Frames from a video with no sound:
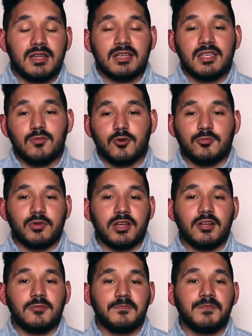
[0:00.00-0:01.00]
and a keyboard
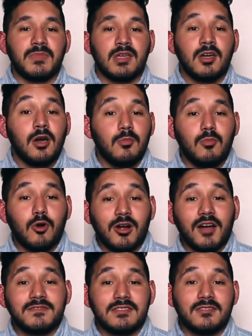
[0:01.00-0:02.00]
player. More
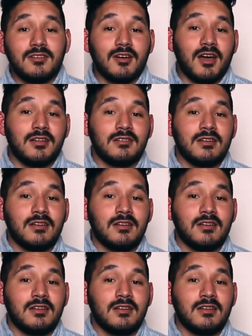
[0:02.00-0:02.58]
often than not,